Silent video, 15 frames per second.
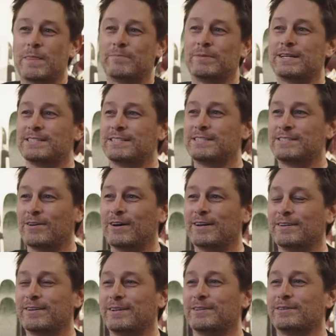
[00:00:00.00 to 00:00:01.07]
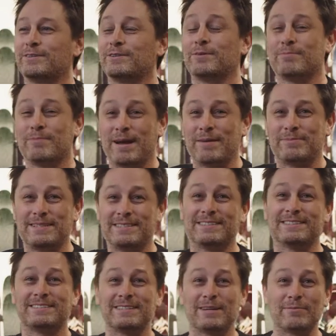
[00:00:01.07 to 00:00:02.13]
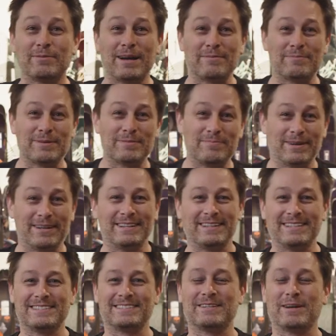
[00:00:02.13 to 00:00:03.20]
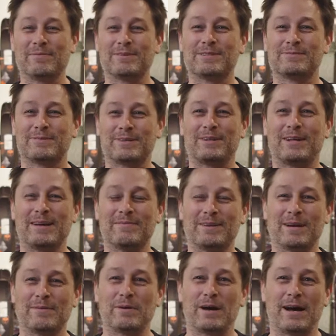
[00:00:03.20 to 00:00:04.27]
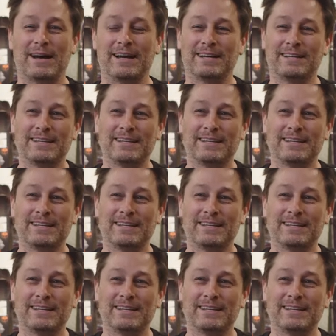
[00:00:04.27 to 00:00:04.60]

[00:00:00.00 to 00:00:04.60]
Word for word: because he's not the rep, he's a sub rep, but his numbers were climbing up high.